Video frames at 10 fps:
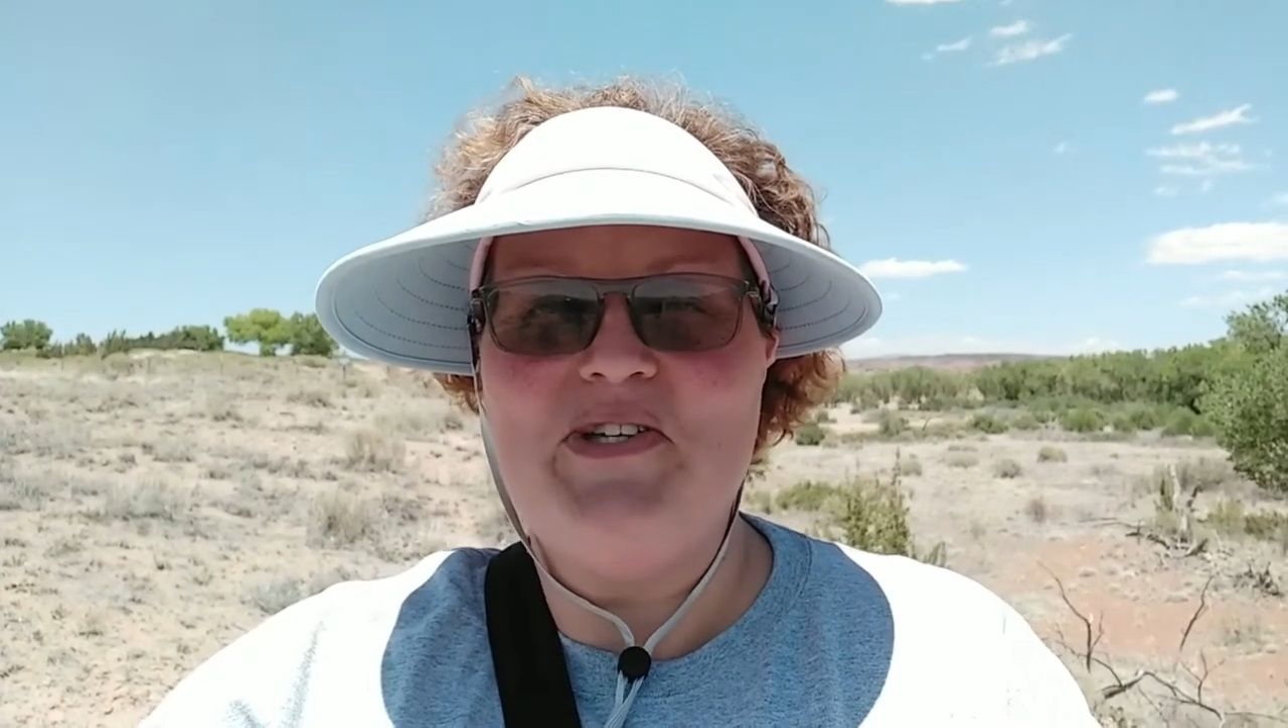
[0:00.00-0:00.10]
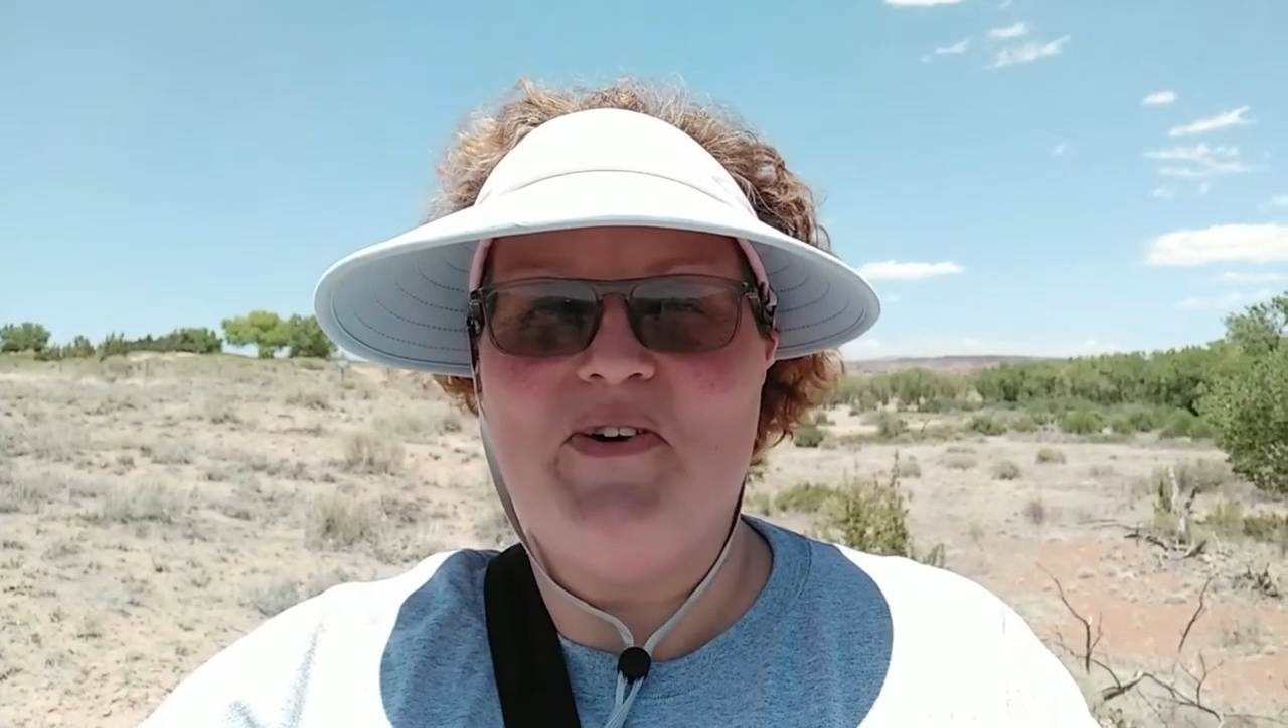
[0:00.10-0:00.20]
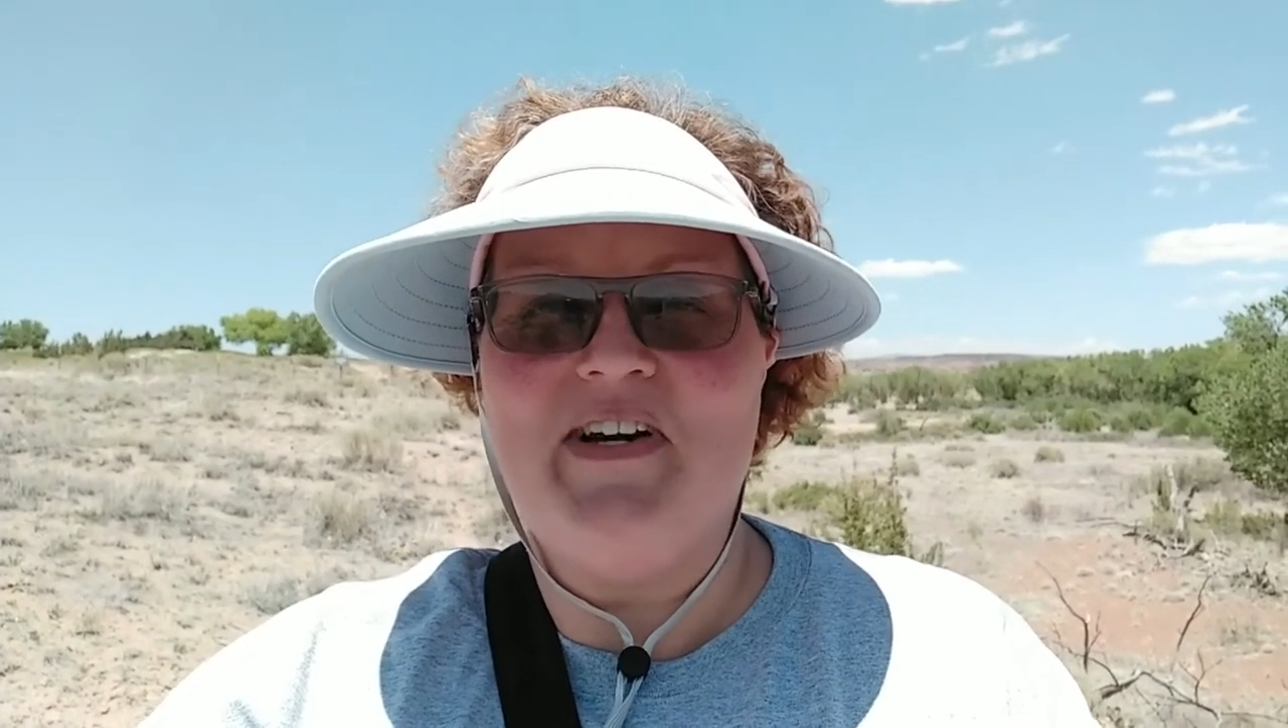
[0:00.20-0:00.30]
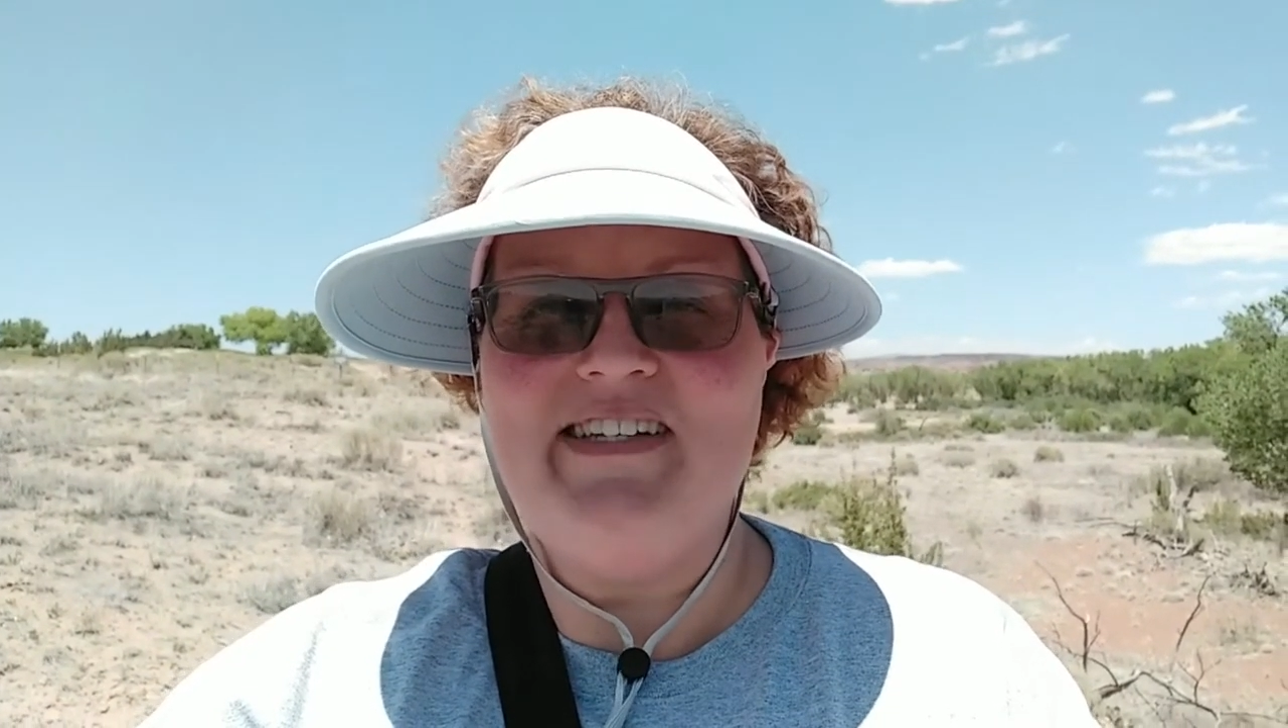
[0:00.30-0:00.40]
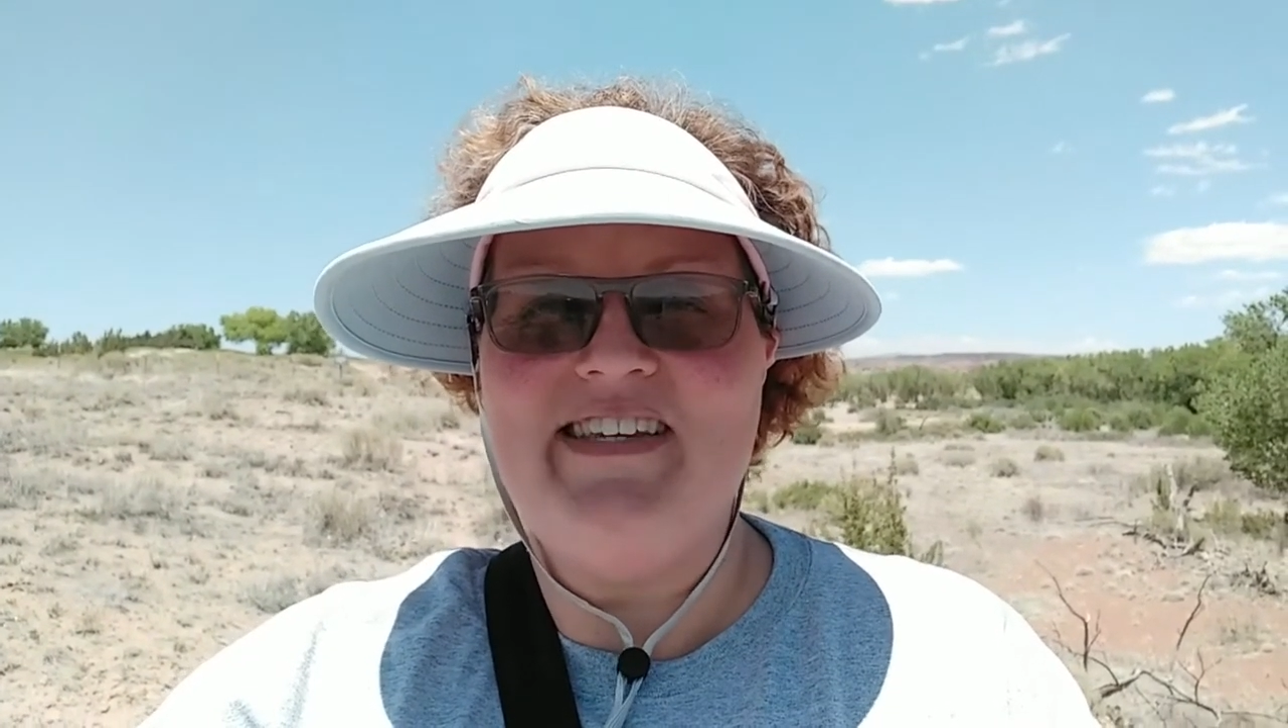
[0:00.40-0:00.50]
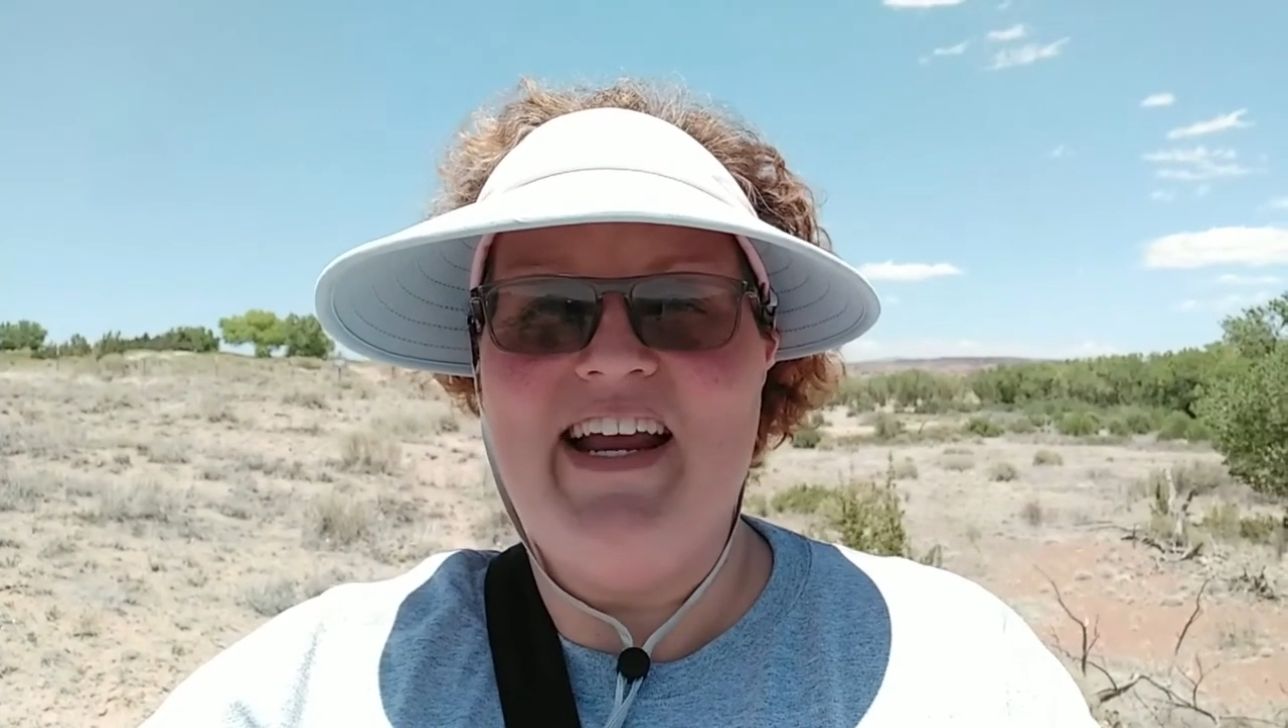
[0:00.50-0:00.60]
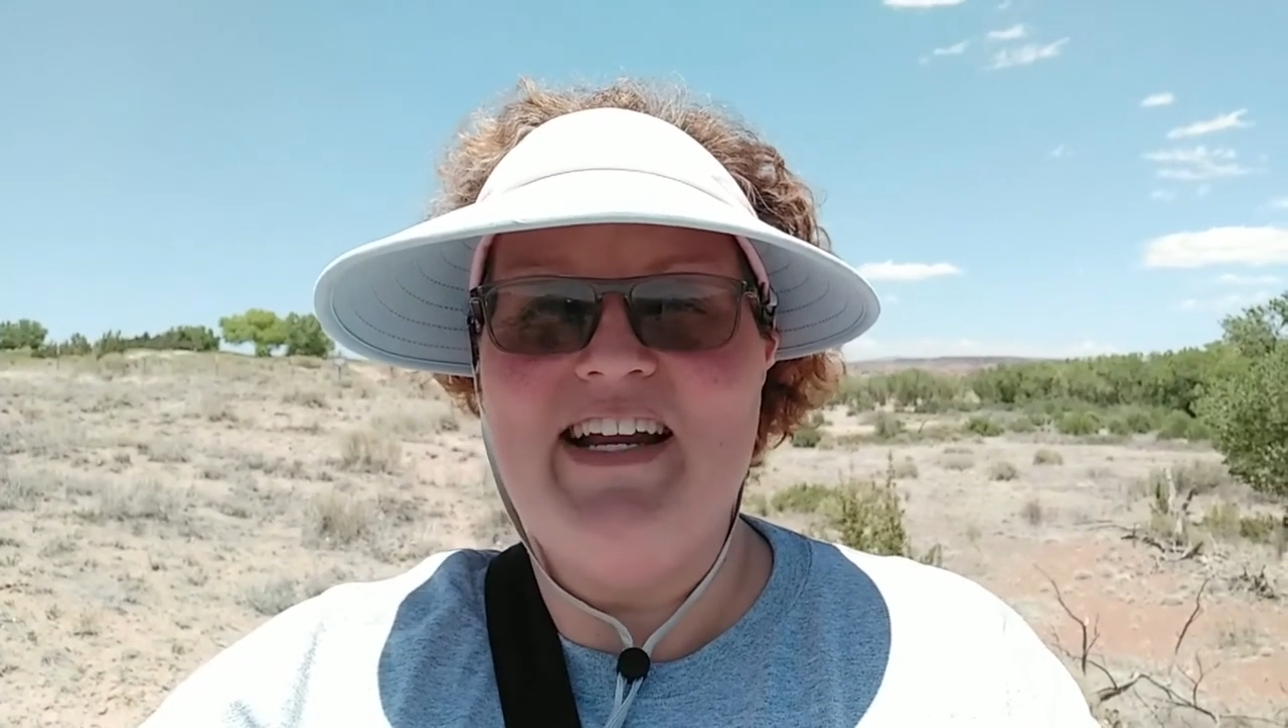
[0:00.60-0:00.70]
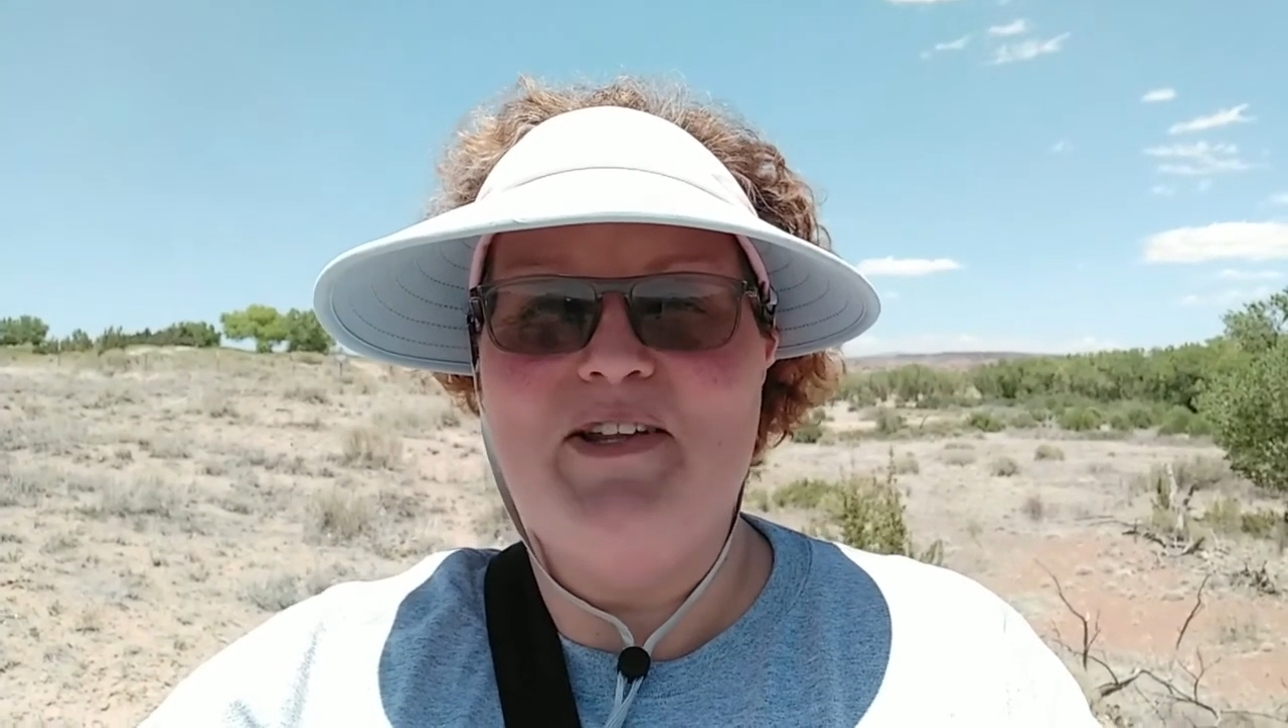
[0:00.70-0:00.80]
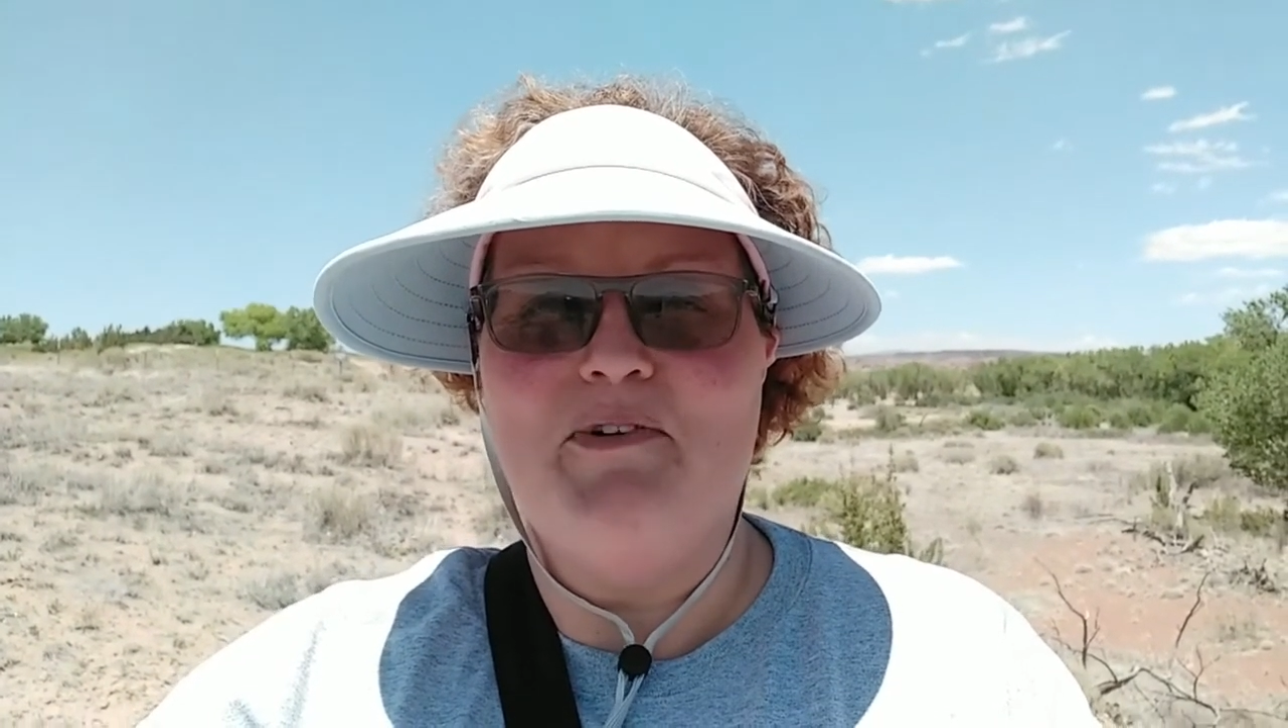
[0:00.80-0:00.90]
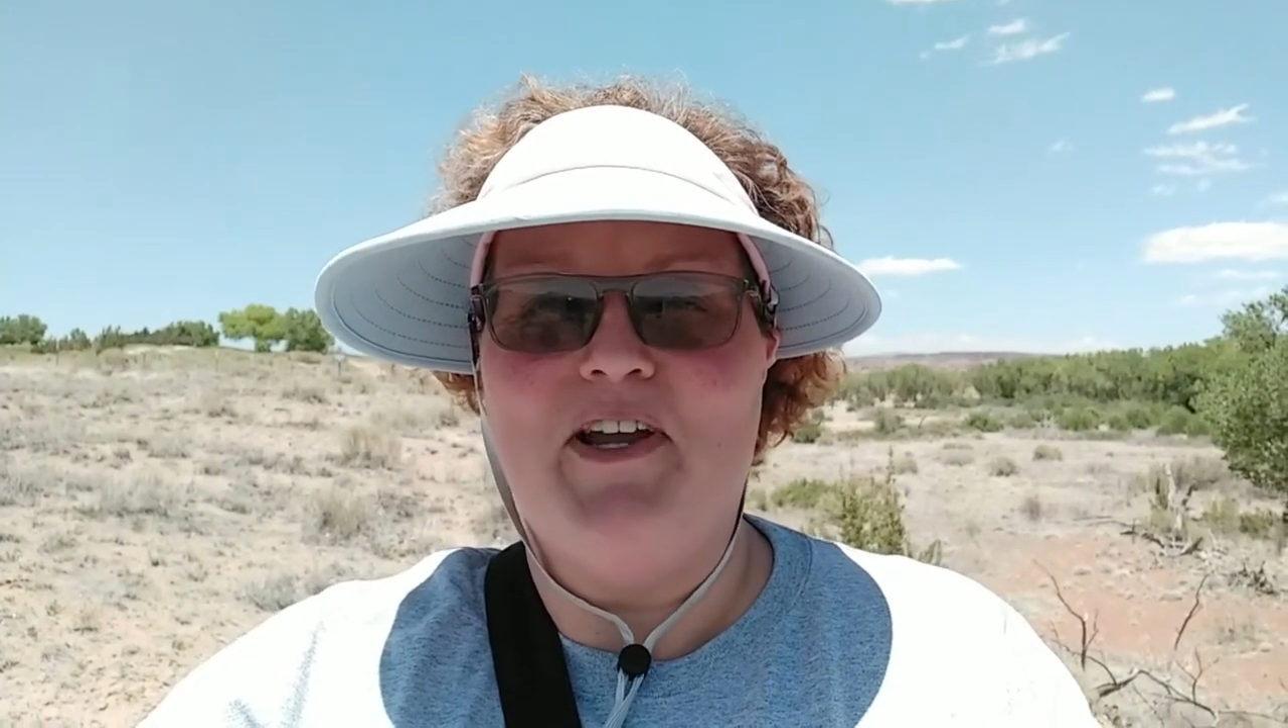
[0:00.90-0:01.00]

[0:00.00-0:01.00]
Historic Site in the